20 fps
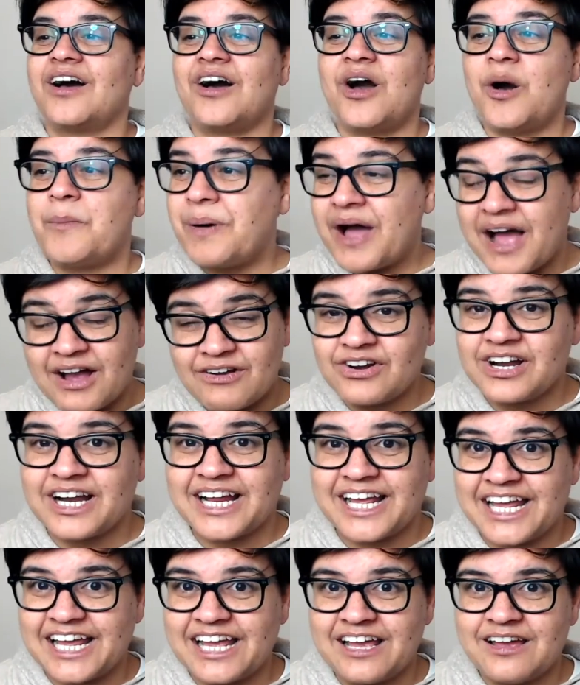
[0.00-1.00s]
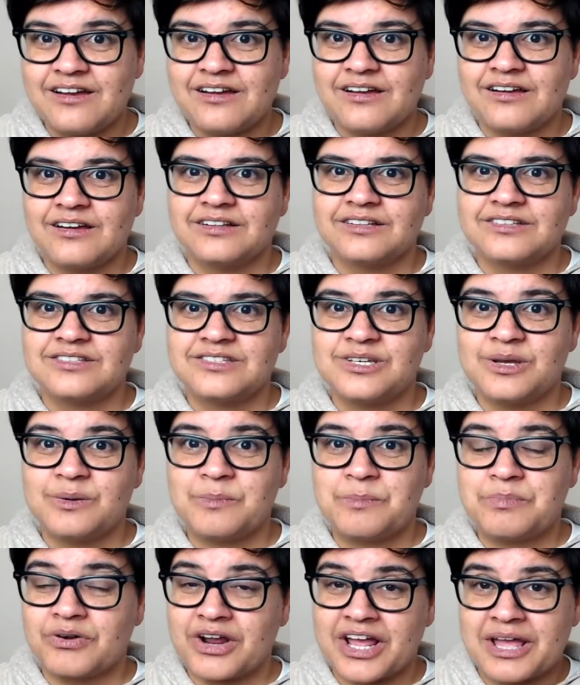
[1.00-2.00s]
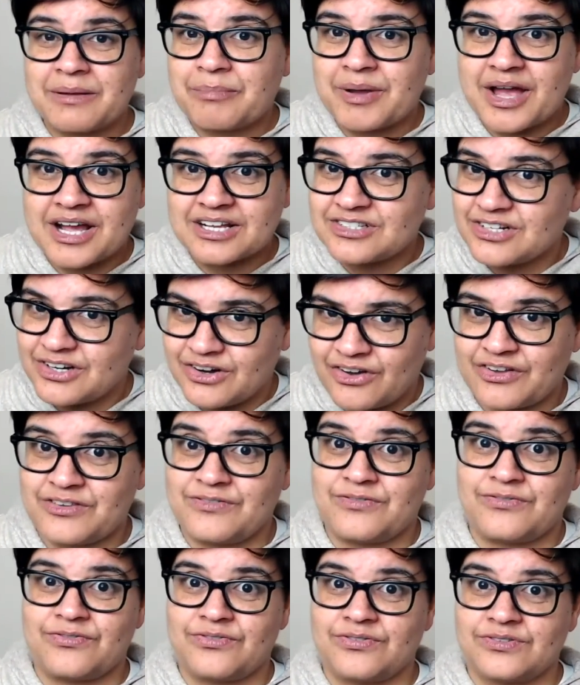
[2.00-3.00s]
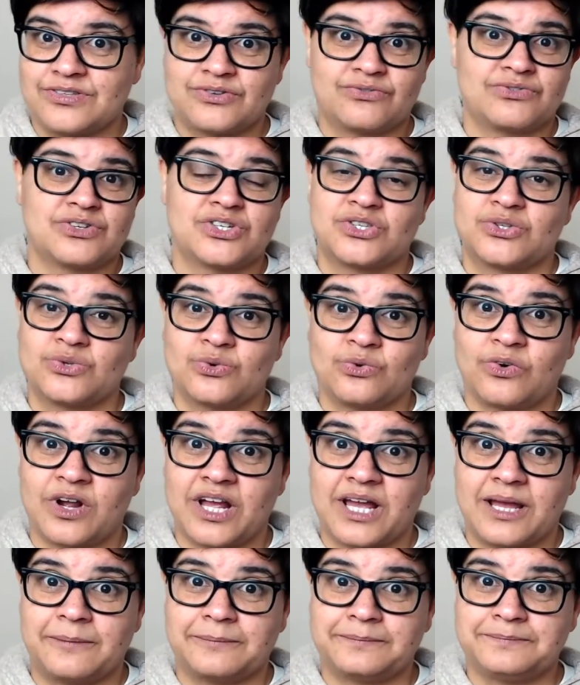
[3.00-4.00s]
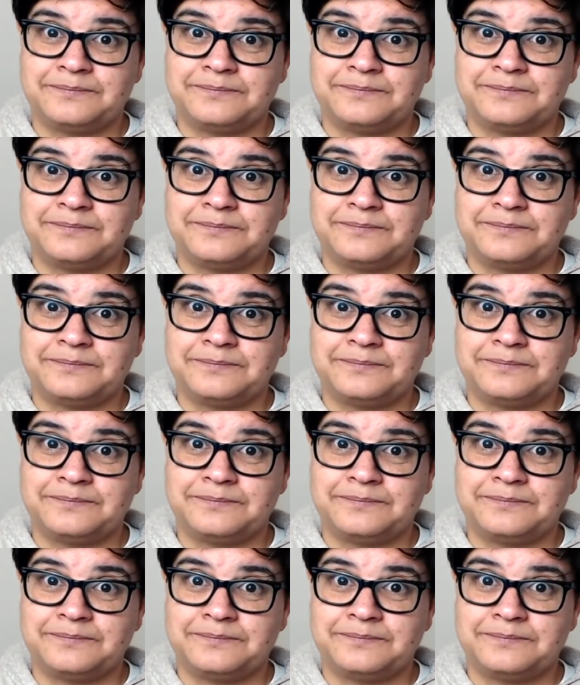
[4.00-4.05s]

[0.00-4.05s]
apparently, to bring it back to life, to restore it.